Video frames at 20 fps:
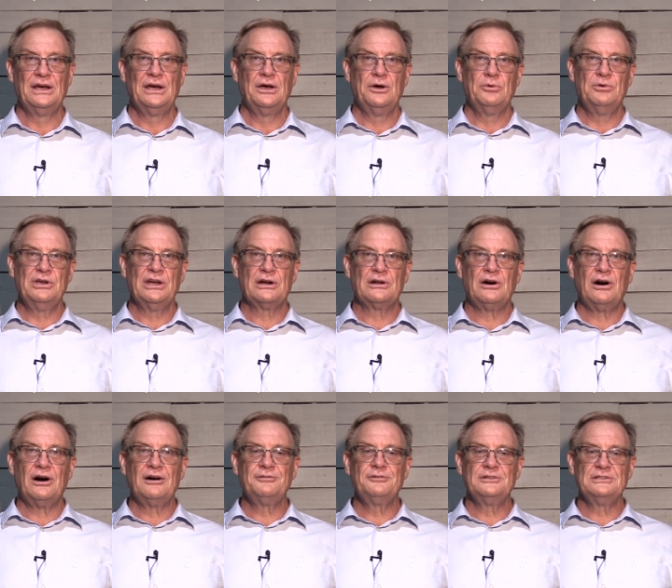we are
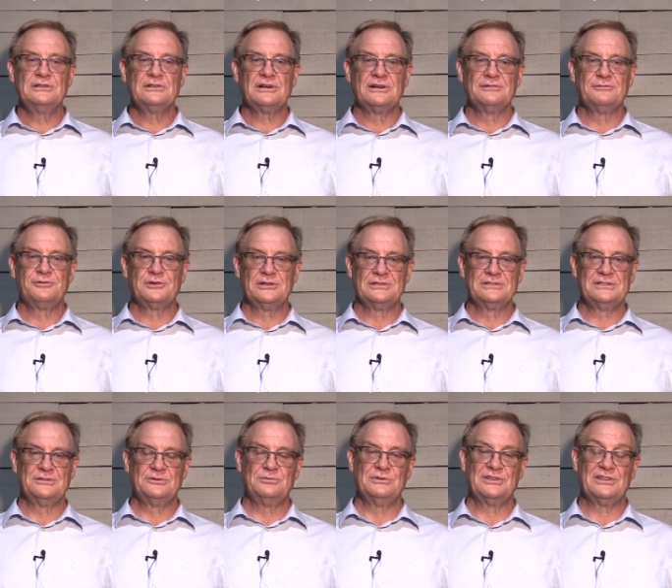often
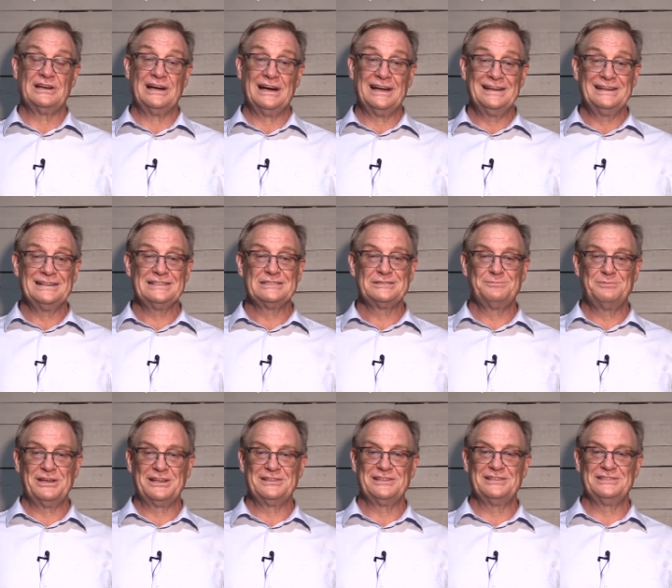confronted with
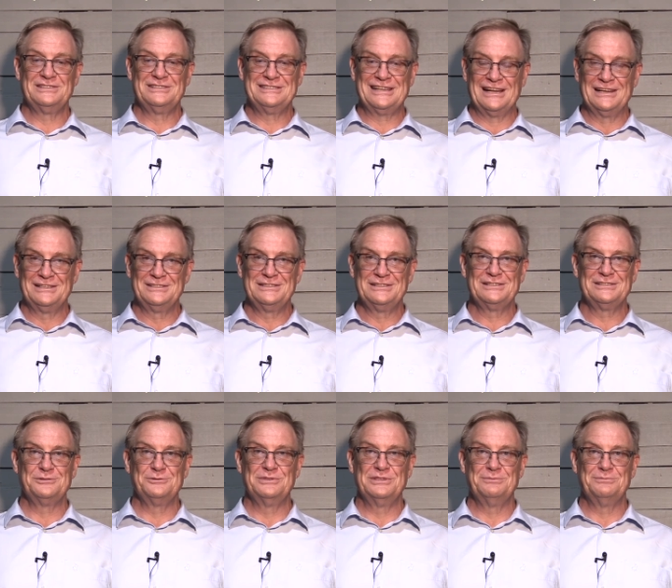unexpected
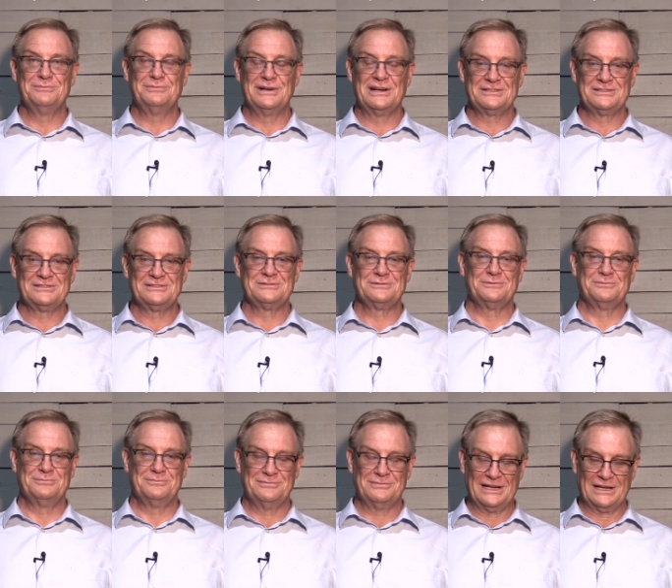challenges we must
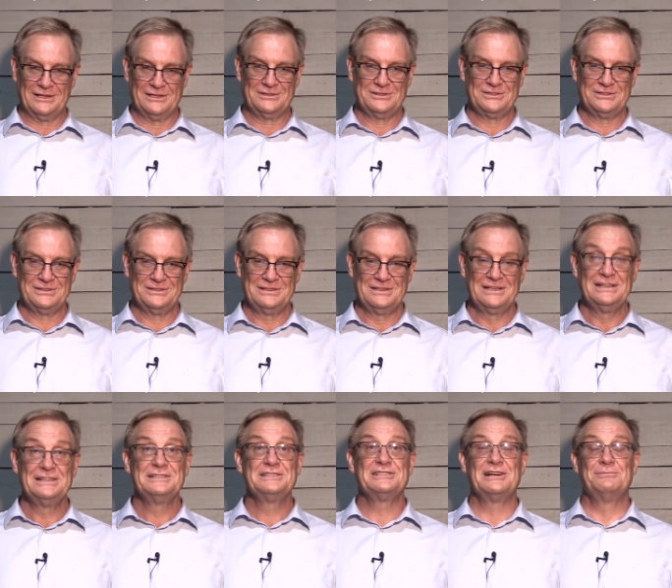manage.
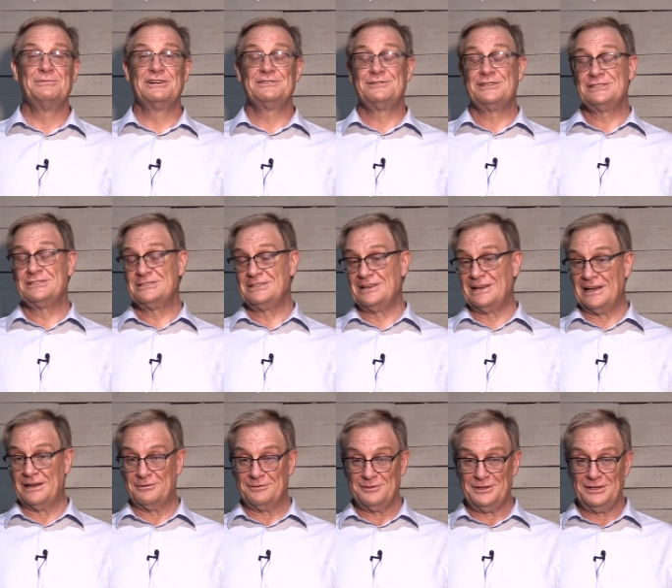Some of us
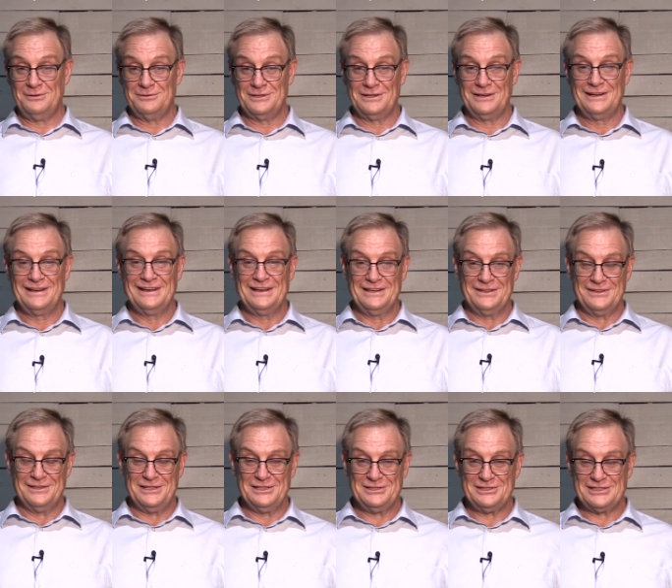have even
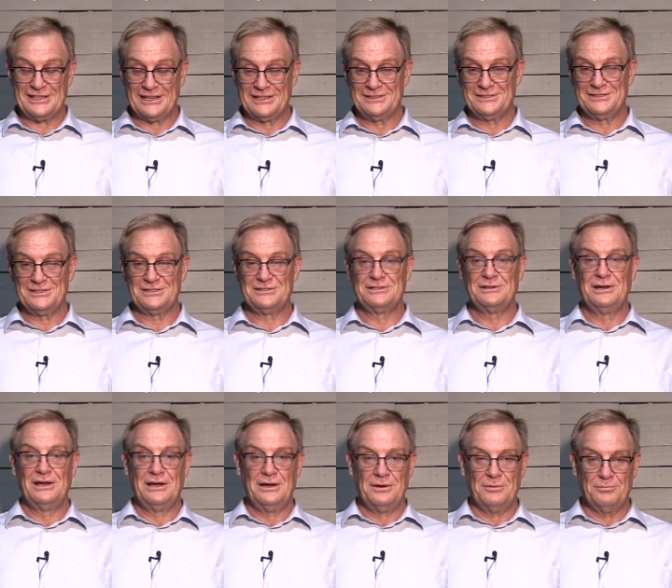these challenges
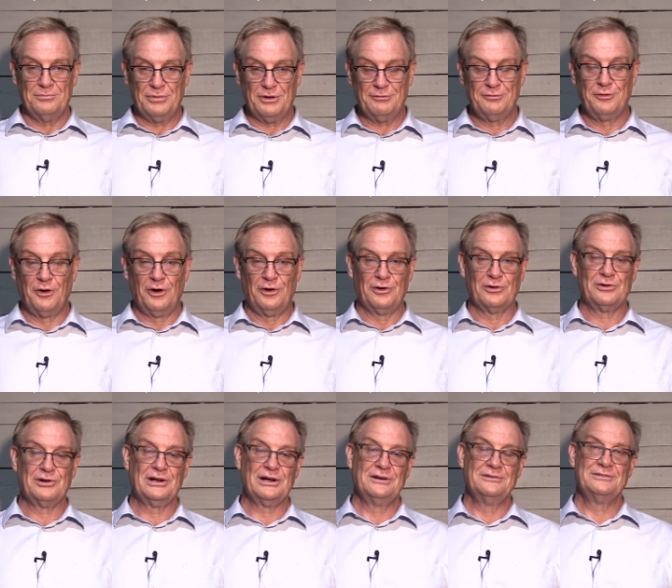before
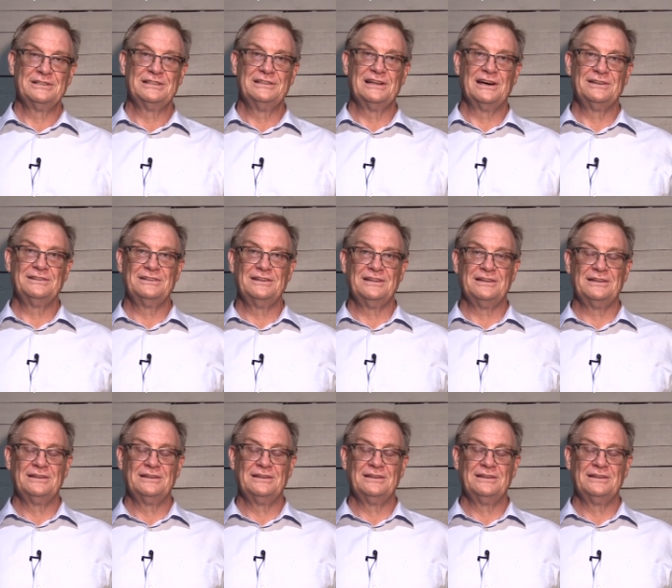COVID-19.